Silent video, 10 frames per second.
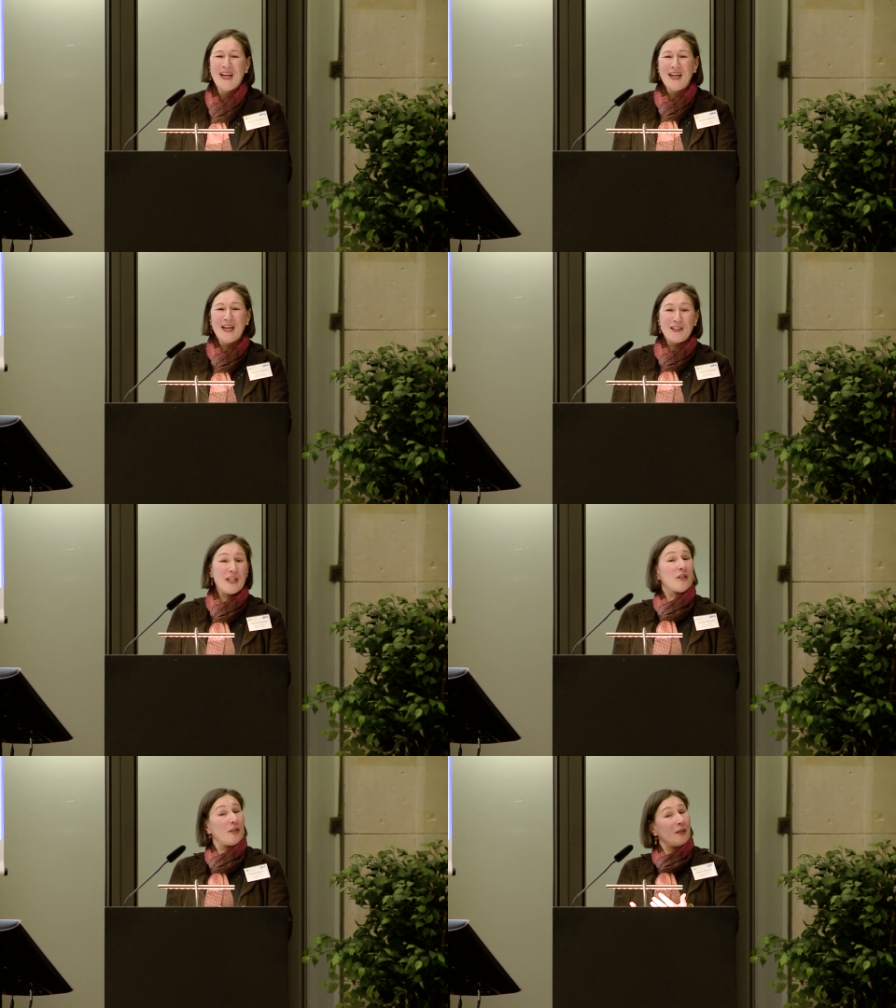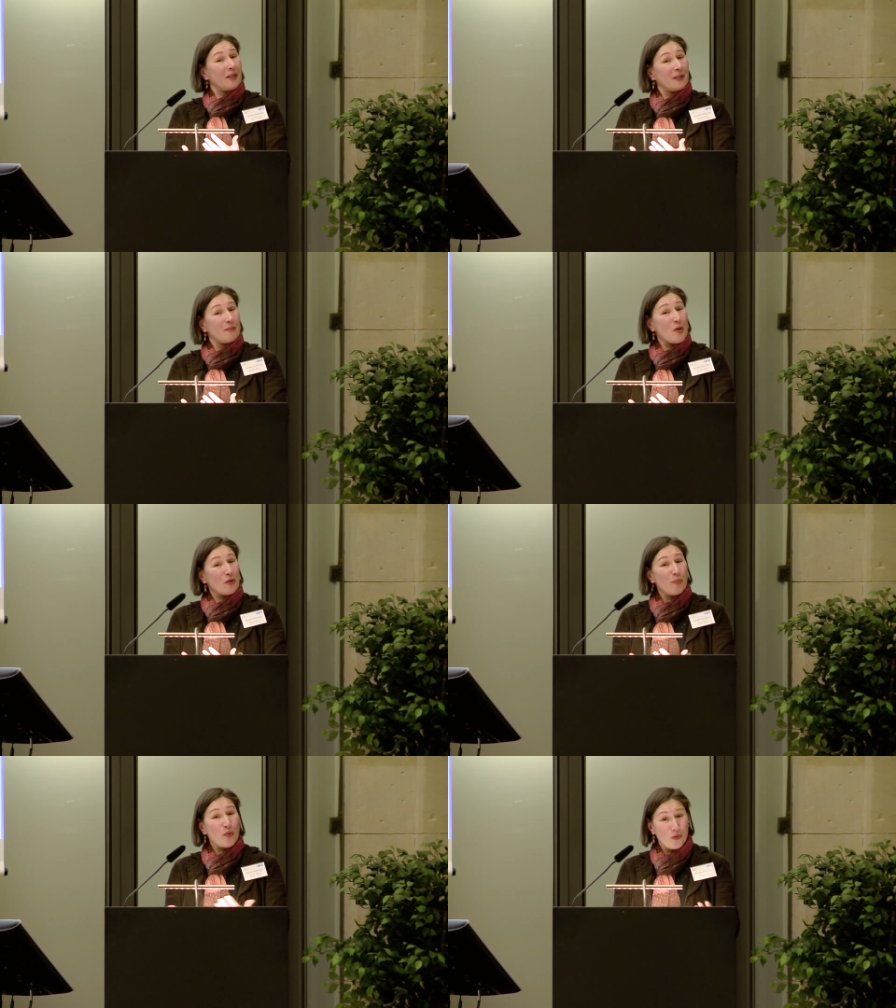Uh, that's their, their
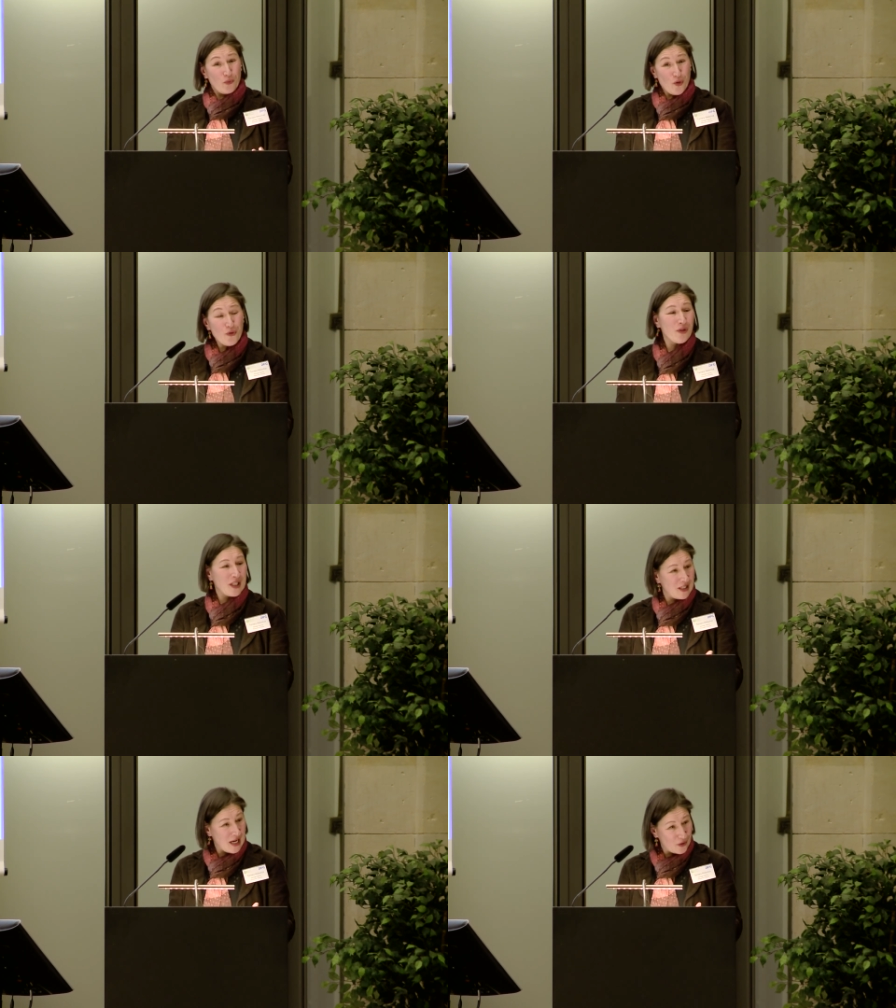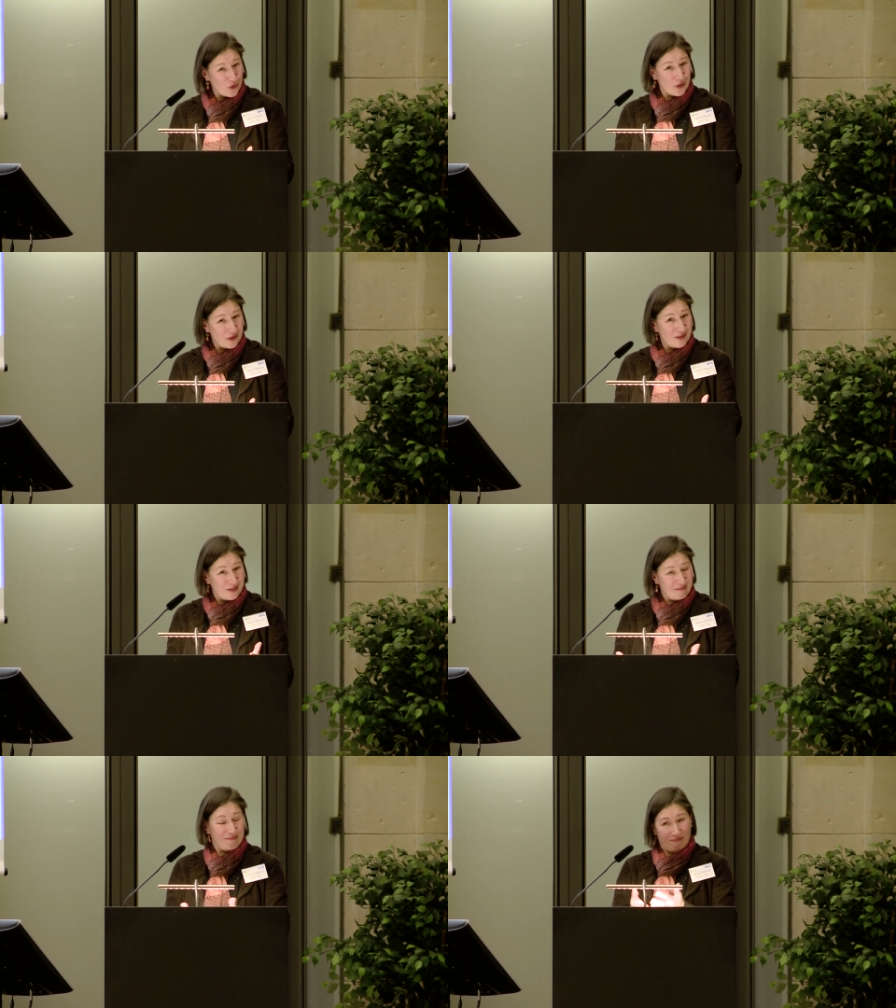most important role, so that the editor
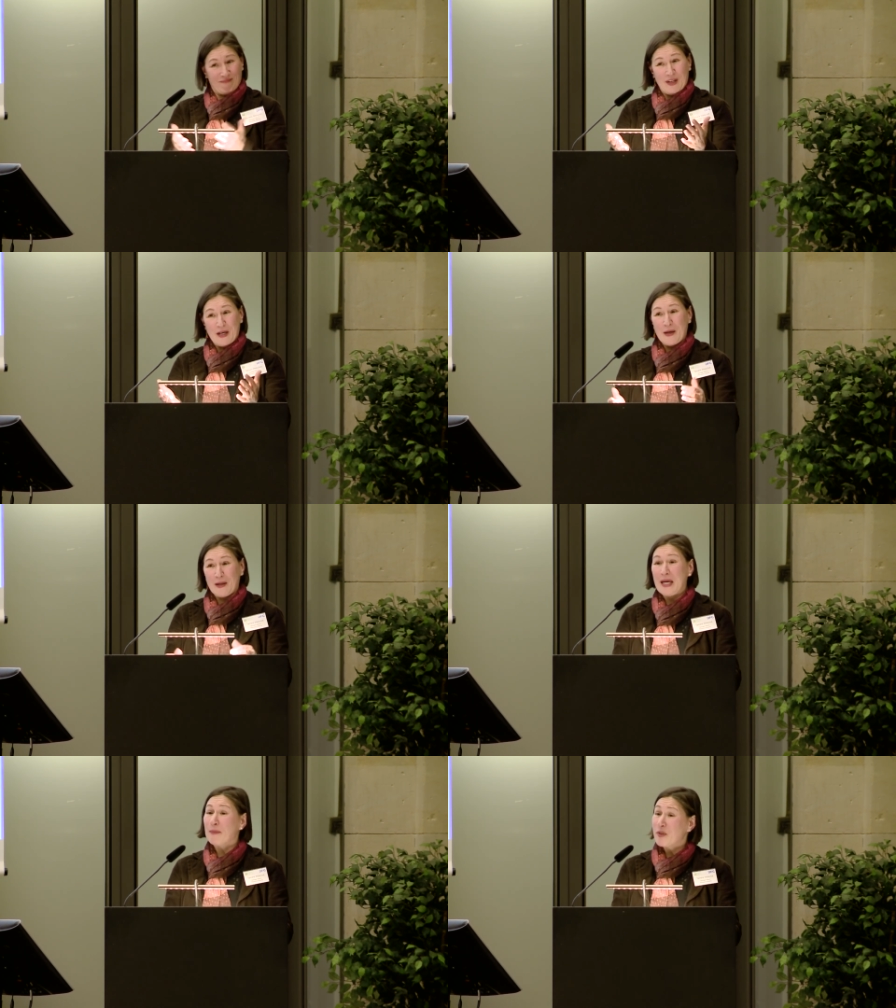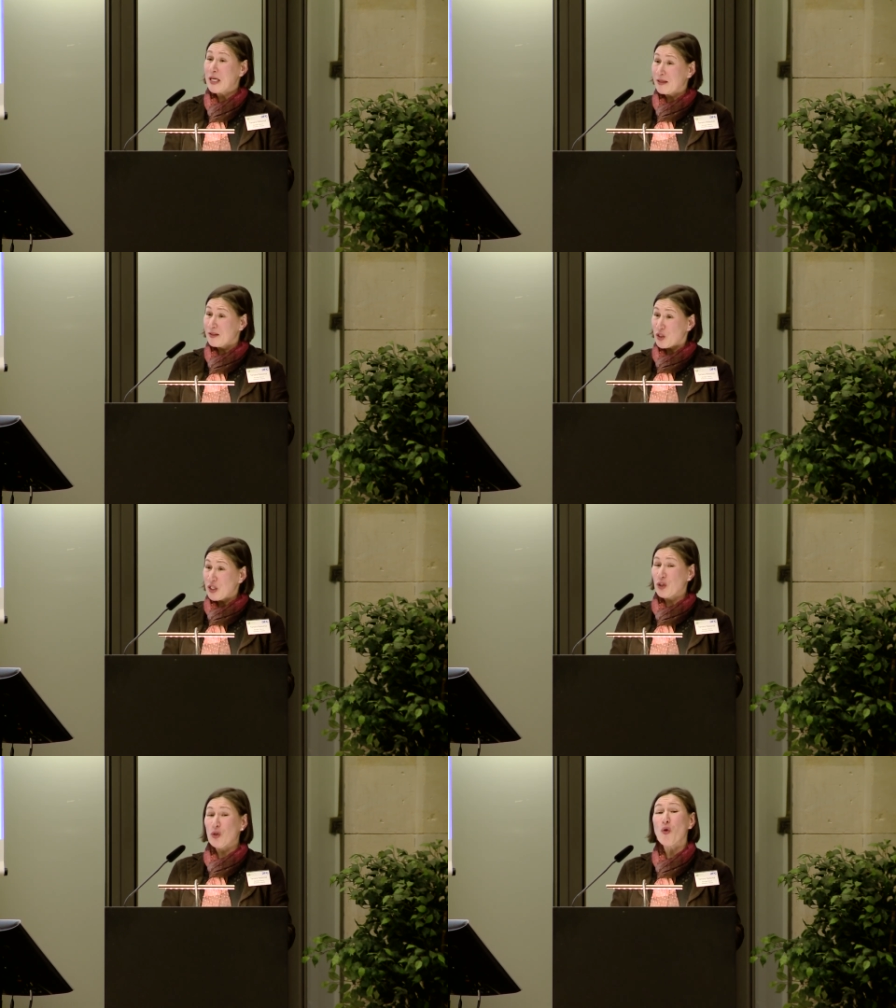uh, can take a
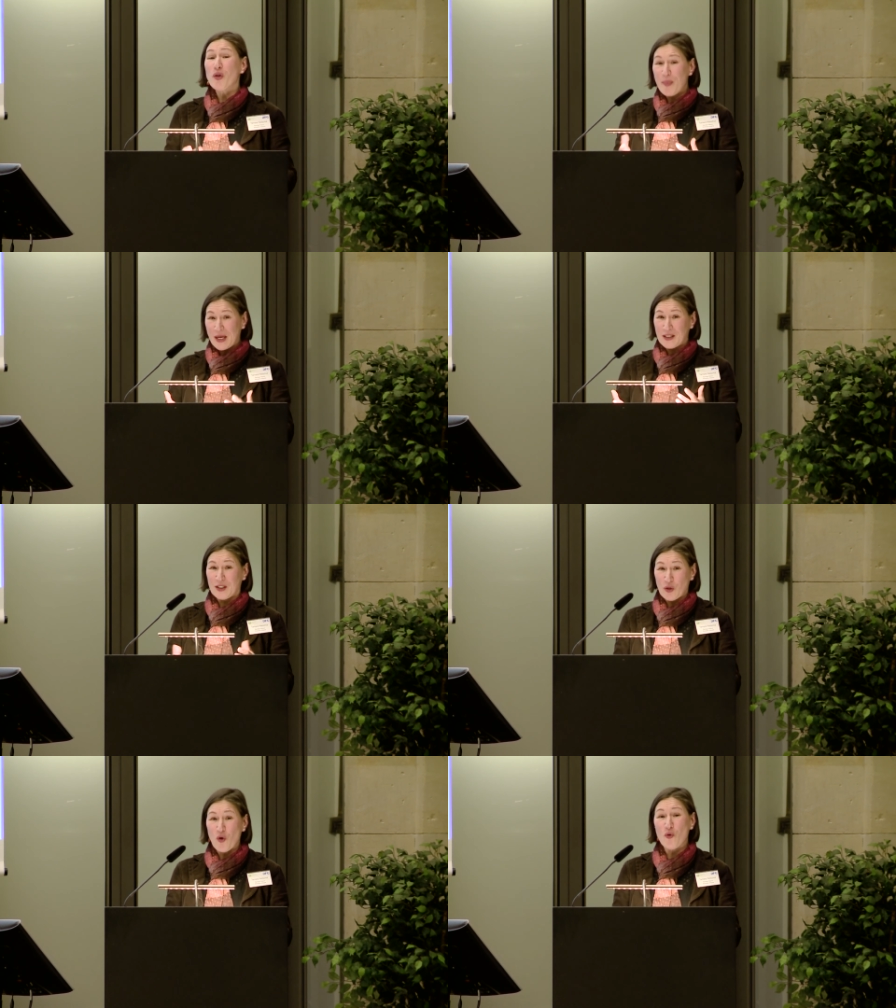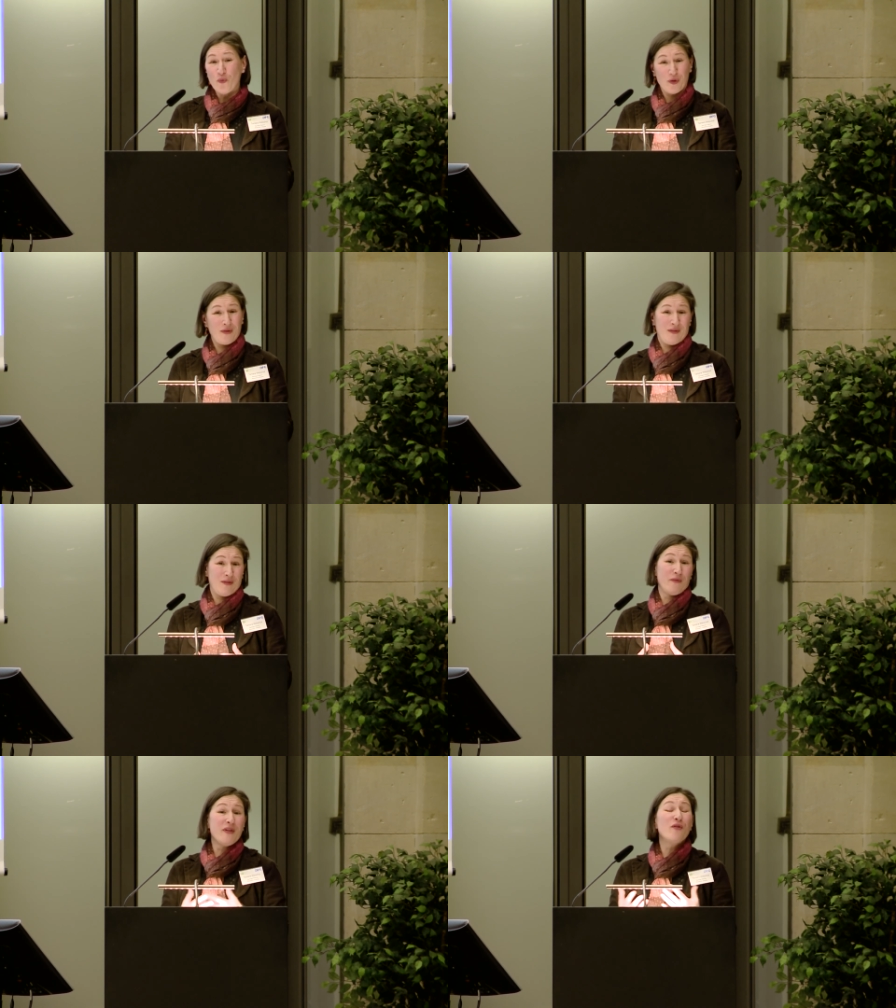decision on the basis of what
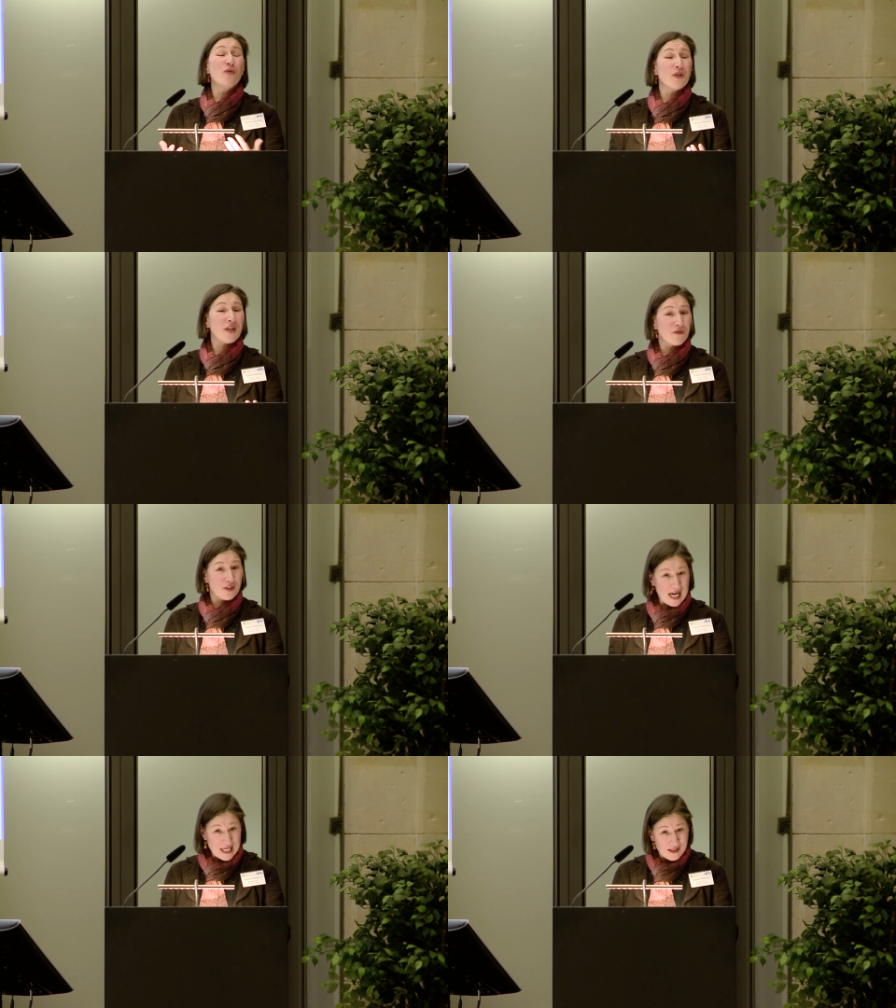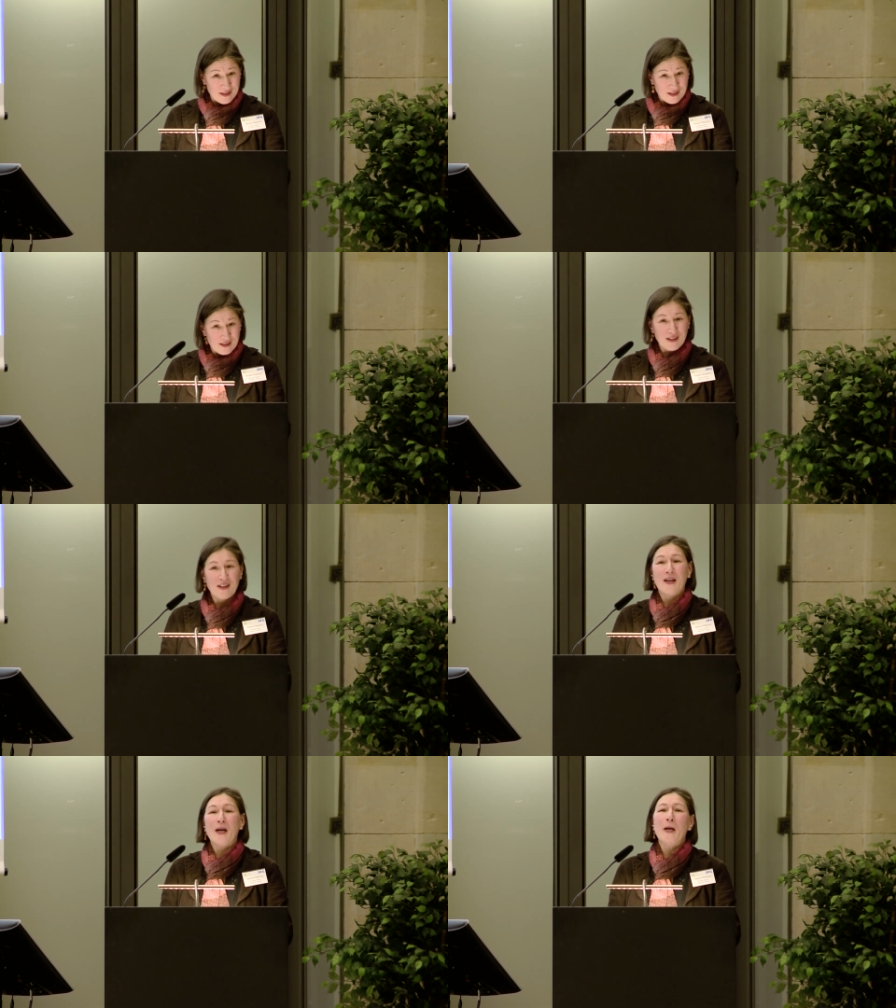the reviewers have said.
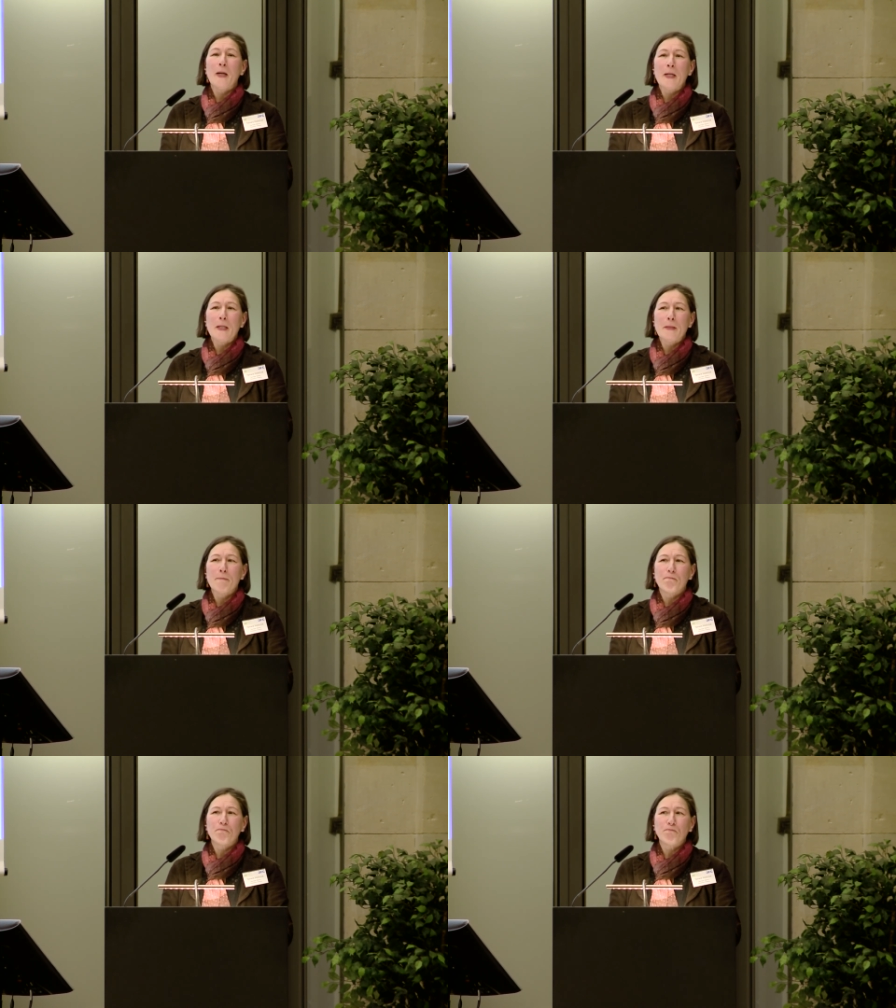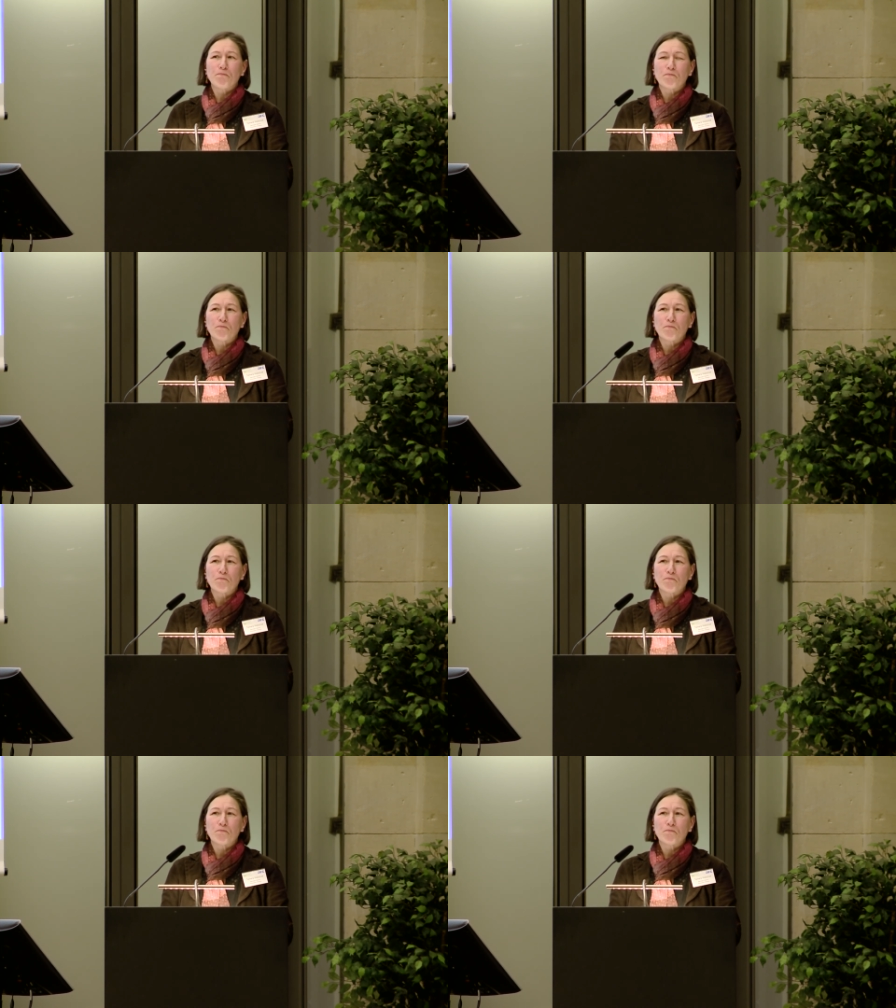Um,